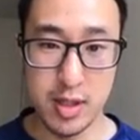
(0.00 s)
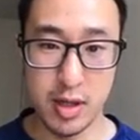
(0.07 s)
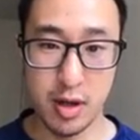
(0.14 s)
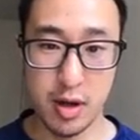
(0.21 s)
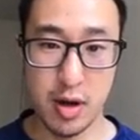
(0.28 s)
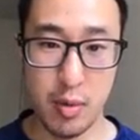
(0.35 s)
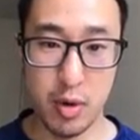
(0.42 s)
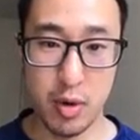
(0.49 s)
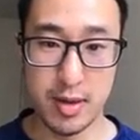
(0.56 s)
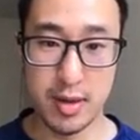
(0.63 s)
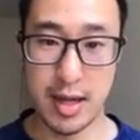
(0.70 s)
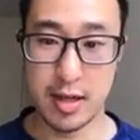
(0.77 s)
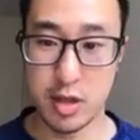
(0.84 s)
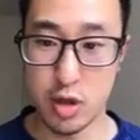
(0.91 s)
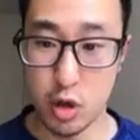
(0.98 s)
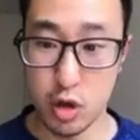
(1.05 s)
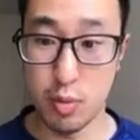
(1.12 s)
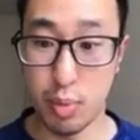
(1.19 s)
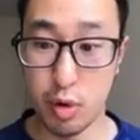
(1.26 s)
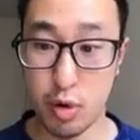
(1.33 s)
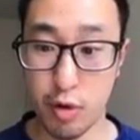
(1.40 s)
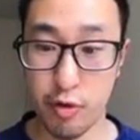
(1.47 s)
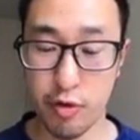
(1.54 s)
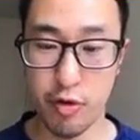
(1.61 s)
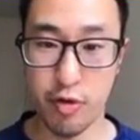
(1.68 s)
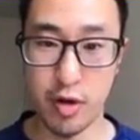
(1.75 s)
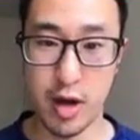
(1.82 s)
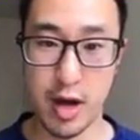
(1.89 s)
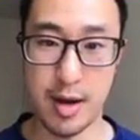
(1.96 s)
I wanted like social proof.
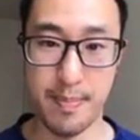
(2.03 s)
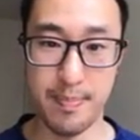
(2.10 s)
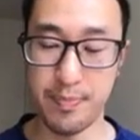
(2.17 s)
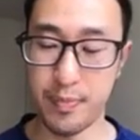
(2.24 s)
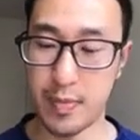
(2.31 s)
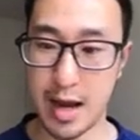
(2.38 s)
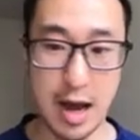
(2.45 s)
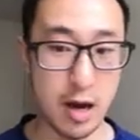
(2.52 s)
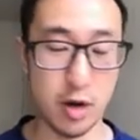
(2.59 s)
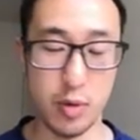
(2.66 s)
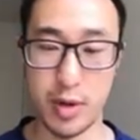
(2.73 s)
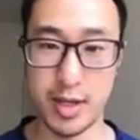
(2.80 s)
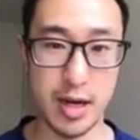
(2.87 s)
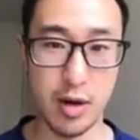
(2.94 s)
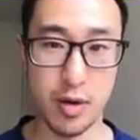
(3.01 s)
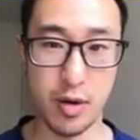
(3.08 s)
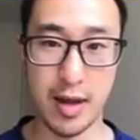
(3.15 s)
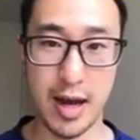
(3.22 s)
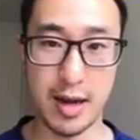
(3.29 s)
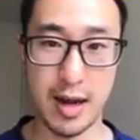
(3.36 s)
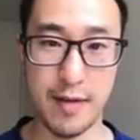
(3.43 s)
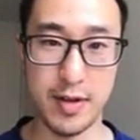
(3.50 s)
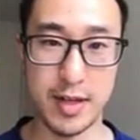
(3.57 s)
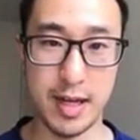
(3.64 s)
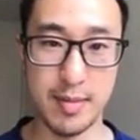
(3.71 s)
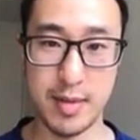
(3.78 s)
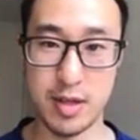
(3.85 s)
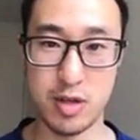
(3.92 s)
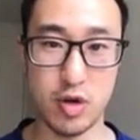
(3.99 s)
How can we tell that Everteam
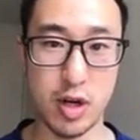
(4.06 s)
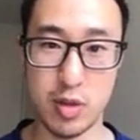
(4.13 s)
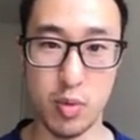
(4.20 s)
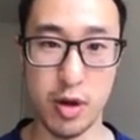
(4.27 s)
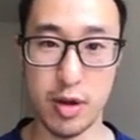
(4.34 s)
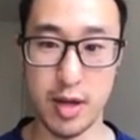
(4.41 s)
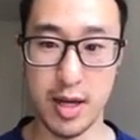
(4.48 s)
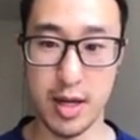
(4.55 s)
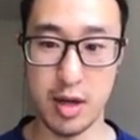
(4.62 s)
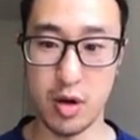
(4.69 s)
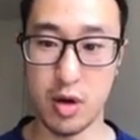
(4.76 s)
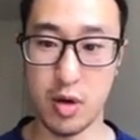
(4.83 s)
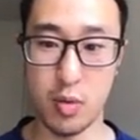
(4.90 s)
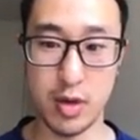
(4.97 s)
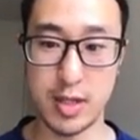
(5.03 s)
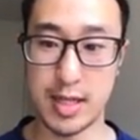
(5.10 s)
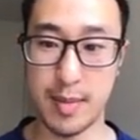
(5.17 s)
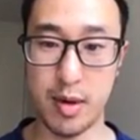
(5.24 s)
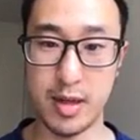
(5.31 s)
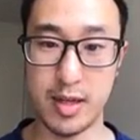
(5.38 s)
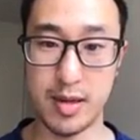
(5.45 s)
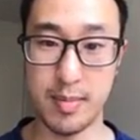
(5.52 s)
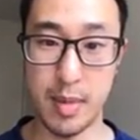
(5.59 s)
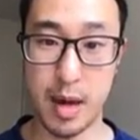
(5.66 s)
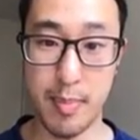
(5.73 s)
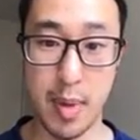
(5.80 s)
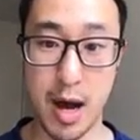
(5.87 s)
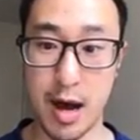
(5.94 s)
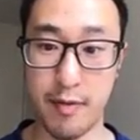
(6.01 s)
is trustworthy? What separates them
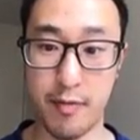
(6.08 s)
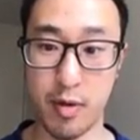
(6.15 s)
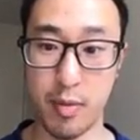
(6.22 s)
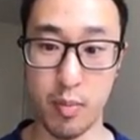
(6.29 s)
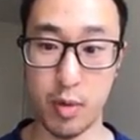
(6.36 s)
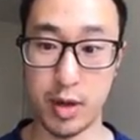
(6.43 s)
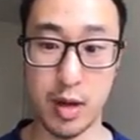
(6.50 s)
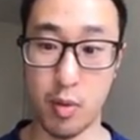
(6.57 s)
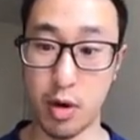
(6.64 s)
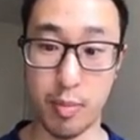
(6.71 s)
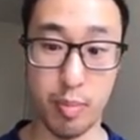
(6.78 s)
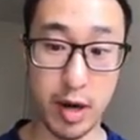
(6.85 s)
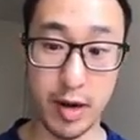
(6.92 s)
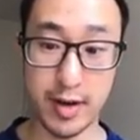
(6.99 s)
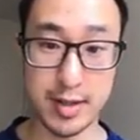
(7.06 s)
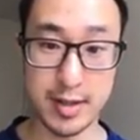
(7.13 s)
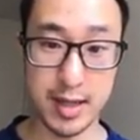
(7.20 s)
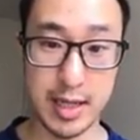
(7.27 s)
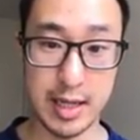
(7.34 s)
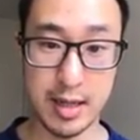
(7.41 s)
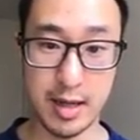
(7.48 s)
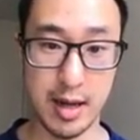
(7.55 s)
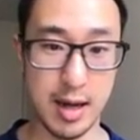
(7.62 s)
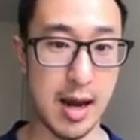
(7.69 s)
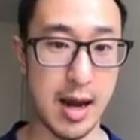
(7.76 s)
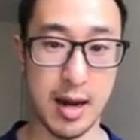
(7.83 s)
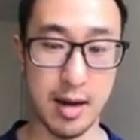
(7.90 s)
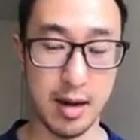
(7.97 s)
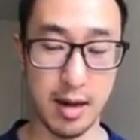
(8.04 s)
apart from what they were previously?
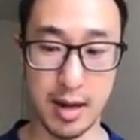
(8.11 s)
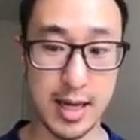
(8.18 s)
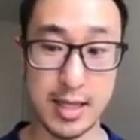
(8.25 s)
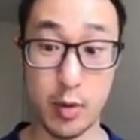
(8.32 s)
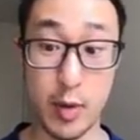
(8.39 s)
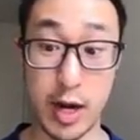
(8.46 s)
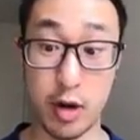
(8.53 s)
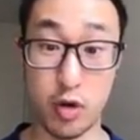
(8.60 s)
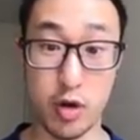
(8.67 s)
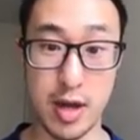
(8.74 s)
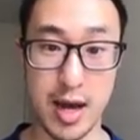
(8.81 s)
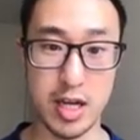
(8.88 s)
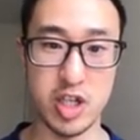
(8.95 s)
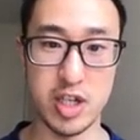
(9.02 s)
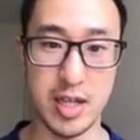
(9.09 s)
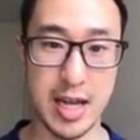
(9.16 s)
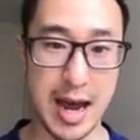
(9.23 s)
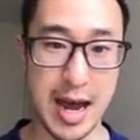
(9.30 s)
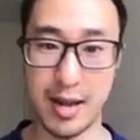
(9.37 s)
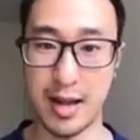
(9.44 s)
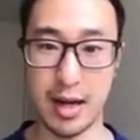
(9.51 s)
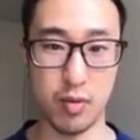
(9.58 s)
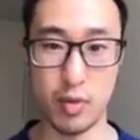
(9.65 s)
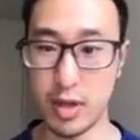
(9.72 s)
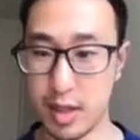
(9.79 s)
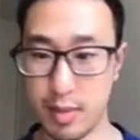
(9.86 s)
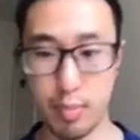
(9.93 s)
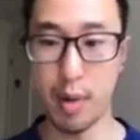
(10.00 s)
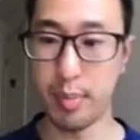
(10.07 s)
And an easy way to do that is just add like really
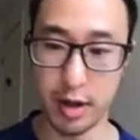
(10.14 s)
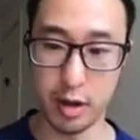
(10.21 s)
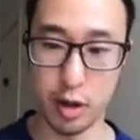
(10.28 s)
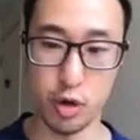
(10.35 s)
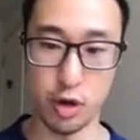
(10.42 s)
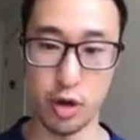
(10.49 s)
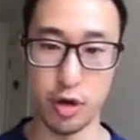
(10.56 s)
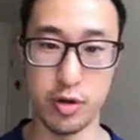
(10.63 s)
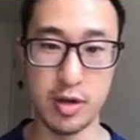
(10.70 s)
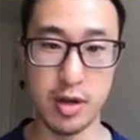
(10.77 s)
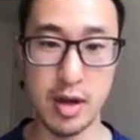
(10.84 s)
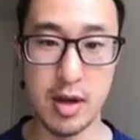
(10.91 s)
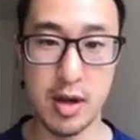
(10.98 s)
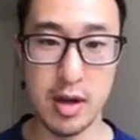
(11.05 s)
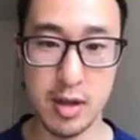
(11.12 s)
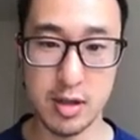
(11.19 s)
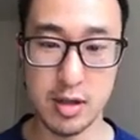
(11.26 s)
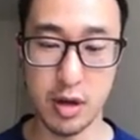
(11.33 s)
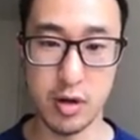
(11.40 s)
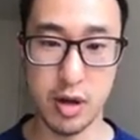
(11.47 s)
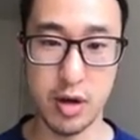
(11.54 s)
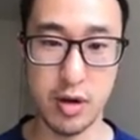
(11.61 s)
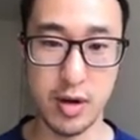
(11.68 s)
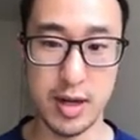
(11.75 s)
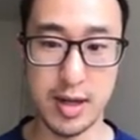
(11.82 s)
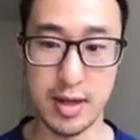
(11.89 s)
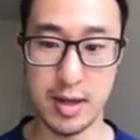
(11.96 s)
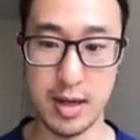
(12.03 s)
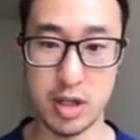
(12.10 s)
popular logos. So,
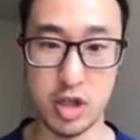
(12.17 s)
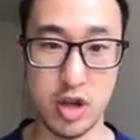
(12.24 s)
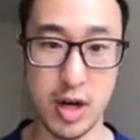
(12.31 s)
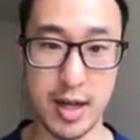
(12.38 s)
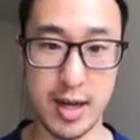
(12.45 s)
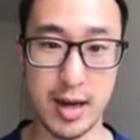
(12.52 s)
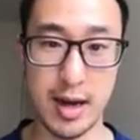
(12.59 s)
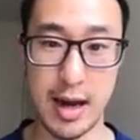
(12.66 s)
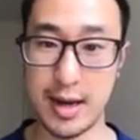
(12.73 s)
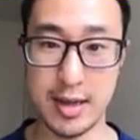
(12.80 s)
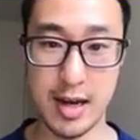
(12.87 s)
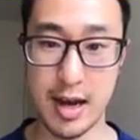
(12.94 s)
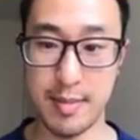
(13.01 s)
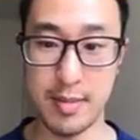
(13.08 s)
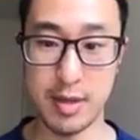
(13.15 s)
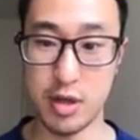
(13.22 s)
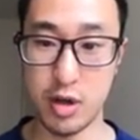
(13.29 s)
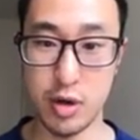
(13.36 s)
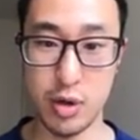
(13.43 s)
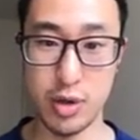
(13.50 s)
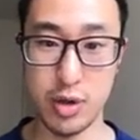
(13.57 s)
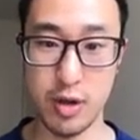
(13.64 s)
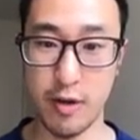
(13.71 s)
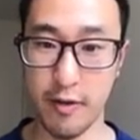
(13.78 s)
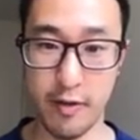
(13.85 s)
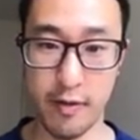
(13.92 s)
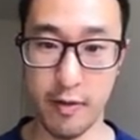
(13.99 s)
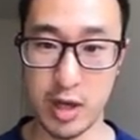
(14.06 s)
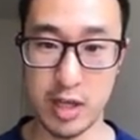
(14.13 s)
in Australia, Anytime is huge,
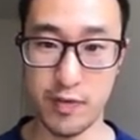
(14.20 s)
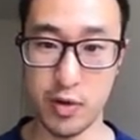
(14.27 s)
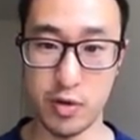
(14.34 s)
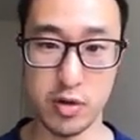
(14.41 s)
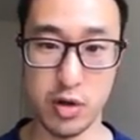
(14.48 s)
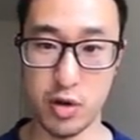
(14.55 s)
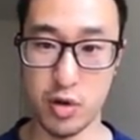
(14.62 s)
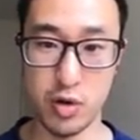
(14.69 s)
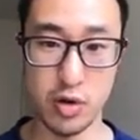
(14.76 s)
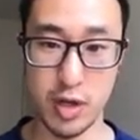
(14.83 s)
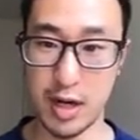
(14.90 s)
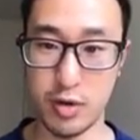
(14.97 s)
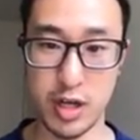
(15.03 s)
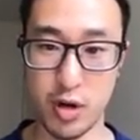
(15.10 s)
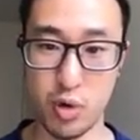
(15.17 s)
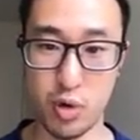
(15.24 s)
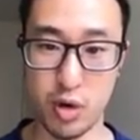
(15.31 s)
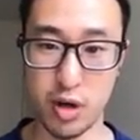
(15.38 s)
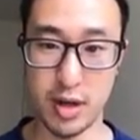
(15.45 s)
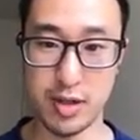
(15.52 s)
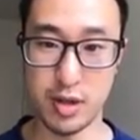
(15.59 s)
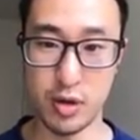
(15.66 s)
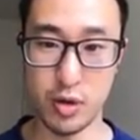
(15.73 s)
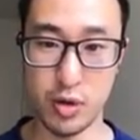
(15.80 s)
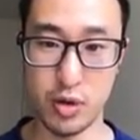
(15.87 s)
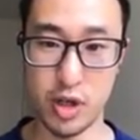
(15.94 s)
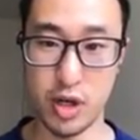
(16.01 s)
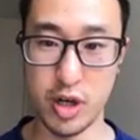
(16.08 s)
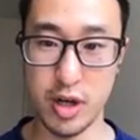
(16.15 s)
Westfield's huge, LJ Hooker is
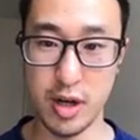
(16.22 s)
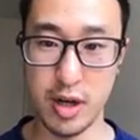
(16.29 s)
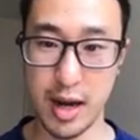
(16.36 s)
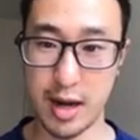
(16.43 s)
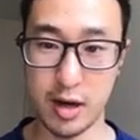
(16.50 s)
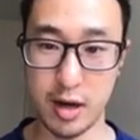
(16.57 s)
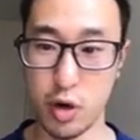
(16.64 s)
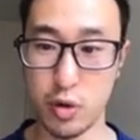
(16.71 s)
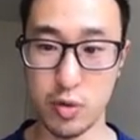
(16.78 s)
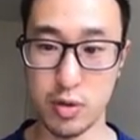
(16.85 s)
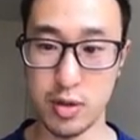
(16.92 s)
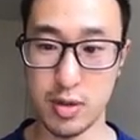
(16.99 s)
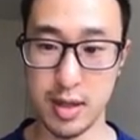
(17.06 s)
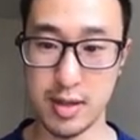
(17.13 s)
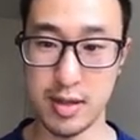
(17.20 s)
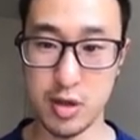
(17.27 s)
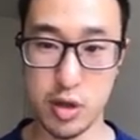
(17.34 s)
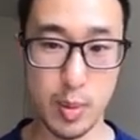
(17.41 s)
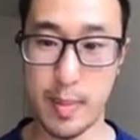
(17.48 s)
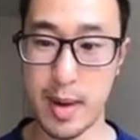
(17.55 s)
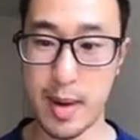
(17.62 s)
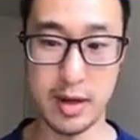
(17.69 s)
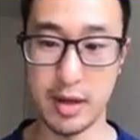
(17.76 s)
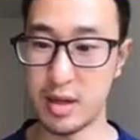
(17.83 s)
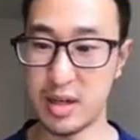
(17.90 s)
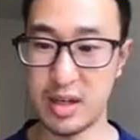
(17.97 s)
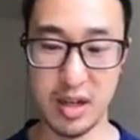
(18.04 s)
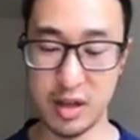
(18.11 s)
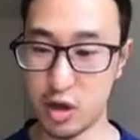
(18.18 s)
huge, and Coles is the supermarket.
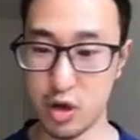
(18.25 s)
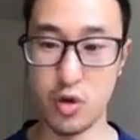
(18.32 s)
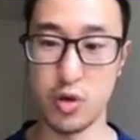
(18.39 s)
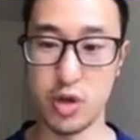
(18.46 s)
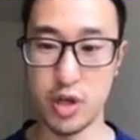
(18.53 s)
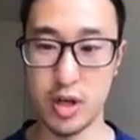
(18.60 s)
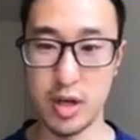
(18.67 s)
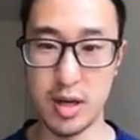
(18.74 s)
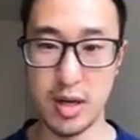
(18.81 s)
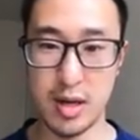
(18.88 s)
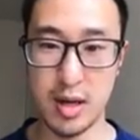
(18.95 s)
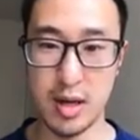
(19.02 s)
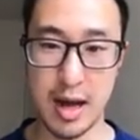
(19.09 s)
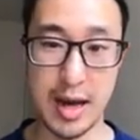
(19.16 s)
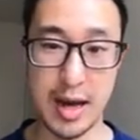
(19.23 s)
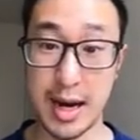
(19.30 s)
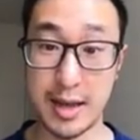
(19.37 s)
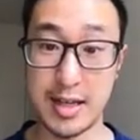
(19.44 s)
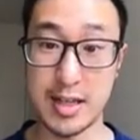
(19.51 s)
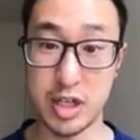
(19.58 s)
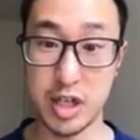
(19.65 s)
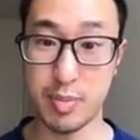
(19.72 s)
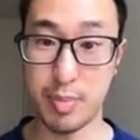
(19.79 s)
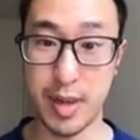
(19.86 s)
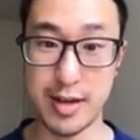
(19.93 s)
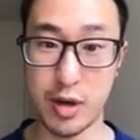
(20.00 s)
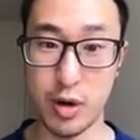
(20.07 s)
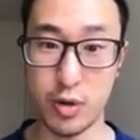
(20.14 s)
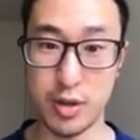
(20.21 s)
It's huge. Again, these are just
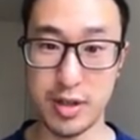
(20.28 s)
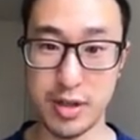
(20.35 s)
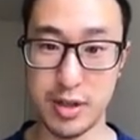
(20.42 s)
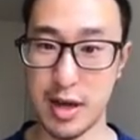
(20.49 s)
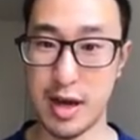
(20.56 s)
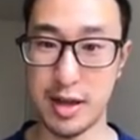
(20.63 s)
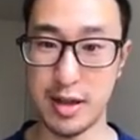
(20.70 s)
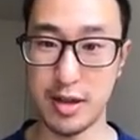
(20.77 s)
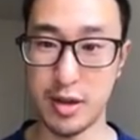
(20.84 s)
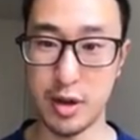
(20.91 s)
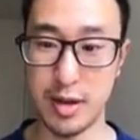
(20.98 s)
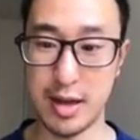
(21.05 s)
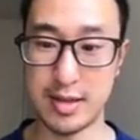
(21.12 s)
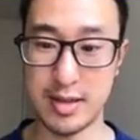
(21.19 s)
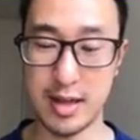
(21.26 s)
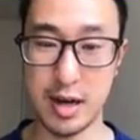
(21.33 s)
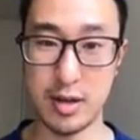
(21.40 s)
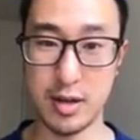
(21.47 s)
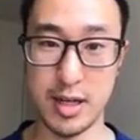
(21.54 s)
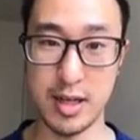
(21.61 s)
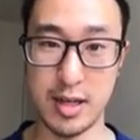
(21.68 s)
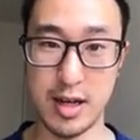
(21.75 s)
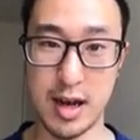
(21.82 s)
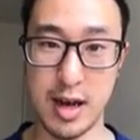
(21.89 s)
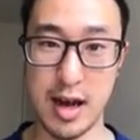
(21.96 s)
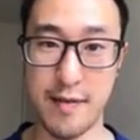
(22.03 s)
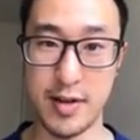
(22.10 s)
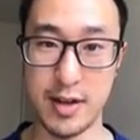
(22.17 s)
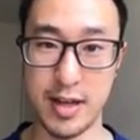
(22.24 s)
placeholders, not necessarily
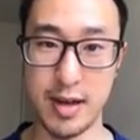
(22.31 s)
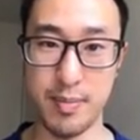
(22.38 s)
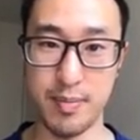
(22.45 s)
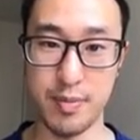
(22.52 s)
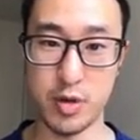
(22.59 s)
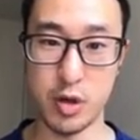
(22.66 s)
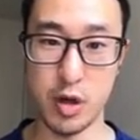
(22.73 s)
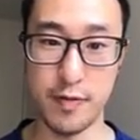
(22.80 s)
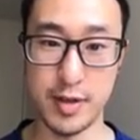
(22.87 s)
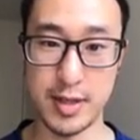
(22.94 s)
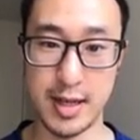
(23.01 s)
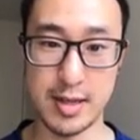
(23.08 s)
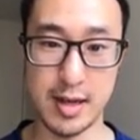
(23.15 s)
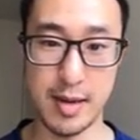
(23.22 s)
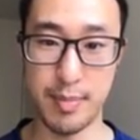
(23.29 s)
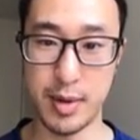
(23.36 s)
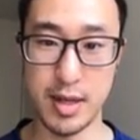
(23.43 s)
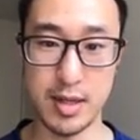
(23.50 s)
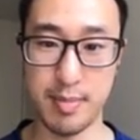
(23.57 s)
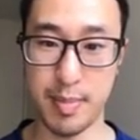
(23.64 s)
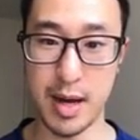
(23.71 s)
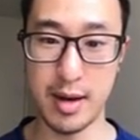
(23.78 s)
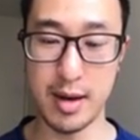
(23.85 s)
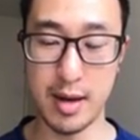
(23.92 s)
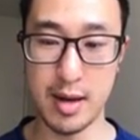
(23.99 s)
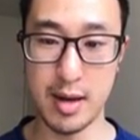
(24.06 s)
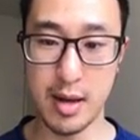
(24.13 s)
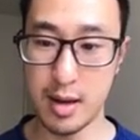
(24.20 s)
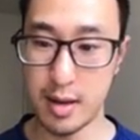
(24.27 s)
Everteam service these companies, but
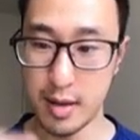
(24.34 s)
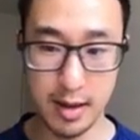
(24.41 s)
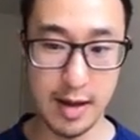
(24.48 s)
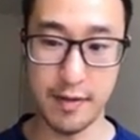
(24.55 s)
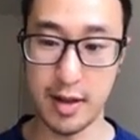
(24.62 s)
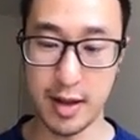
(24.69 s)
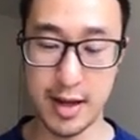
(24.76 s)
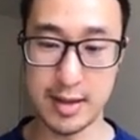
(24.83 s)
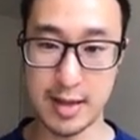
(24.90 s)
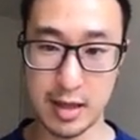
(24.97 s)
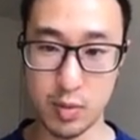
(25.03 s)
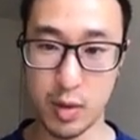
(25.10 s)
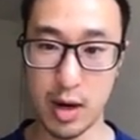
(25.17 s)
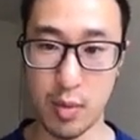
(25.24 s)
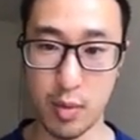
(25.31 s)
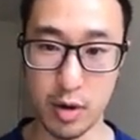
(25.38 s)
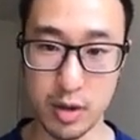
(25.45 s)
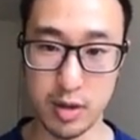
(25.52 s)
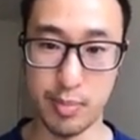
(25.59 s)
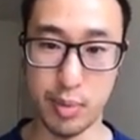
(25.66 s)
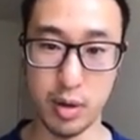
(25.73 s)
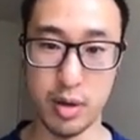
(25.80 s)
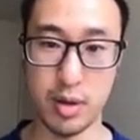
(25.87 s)
nevertheless, that's what I wanted to put